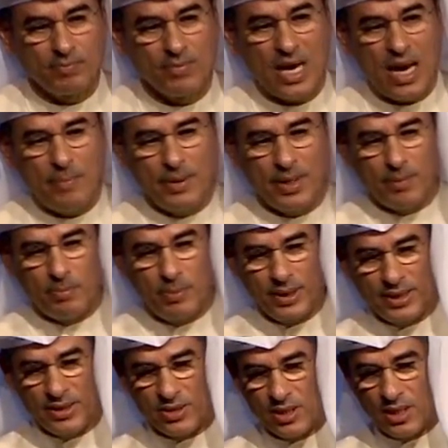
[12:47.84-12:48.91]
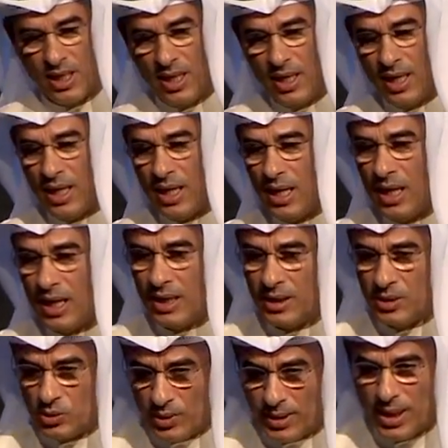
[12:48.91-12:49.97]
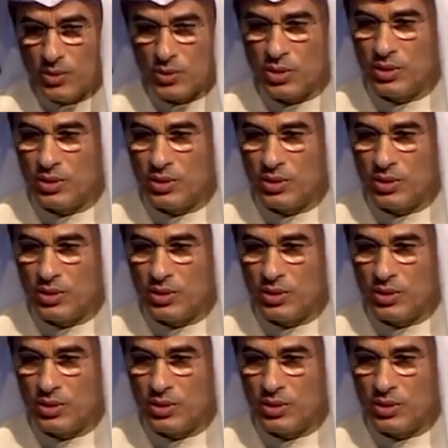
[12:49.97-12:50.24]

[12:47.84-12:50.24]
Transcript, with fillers: happy and pleased uh, to announce